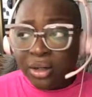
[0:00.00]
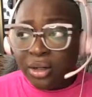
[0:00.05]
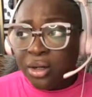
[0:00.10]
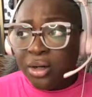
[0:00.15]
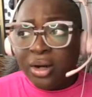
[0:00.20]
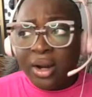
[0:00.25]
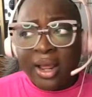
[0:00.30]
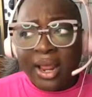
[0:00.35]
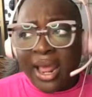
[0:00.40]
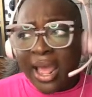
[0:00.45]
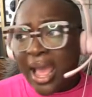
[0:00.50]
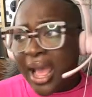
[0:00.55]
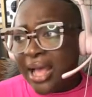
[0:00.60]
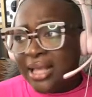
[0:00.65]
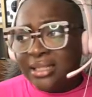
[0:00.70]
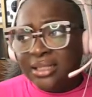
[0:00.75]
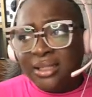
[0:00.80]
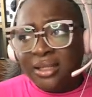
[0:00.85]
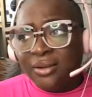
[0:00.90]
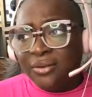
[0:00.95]
you're not
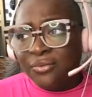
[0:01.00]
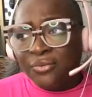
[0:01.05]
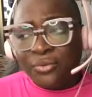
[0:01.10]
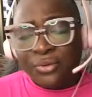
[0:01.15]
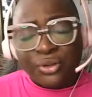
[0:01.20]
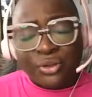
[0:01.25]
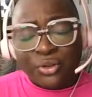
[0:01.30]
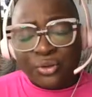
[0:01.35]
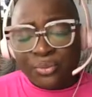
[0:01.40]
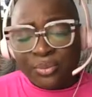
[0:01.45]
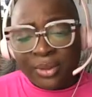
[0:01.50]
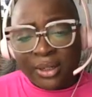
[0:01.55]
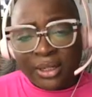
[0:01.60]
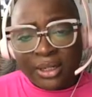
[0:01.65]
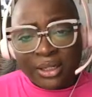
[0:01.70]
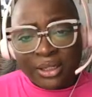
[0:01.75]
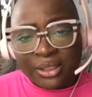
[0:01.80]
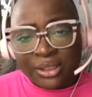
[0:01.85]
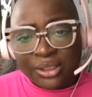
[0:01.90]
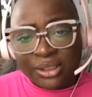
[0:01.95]
asking for too
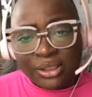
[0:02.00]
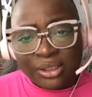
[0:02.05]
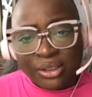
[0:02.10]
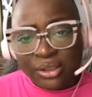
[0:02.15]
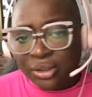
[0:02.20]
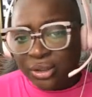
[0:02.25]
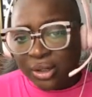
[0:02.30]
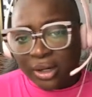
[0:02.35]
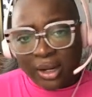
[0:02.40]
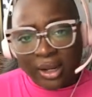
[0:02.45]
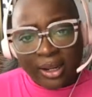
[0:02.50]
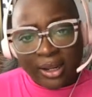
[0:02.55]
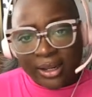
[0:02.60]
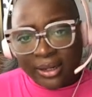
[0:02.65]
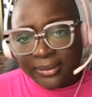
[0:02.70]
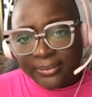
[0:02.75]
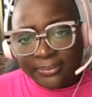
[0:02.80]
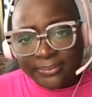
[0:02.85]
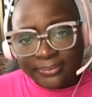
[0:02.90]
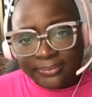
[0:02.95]
much, you're not.
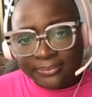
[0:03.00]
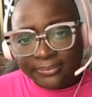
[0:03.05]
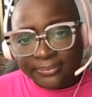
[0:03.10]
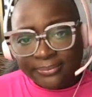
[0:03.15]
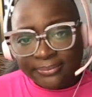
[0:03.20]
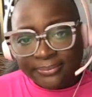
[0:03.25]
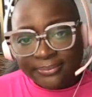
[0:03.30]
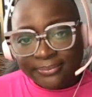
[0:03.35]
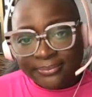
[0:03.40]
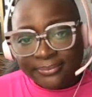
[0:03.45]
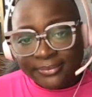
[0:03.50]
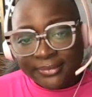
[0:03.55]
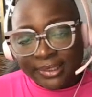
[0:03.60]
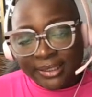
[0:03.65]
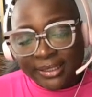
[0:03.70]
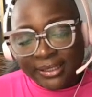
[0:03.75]
So